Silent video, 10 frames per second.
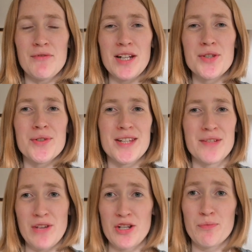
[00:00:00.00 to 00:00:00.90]
really enjoyed this
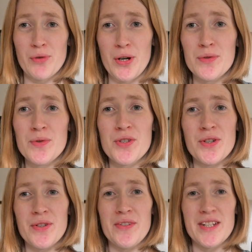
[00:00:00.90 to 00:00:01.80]
fresh approach
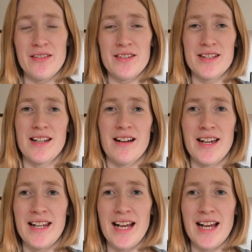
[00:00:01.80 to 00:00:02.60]
to interior design,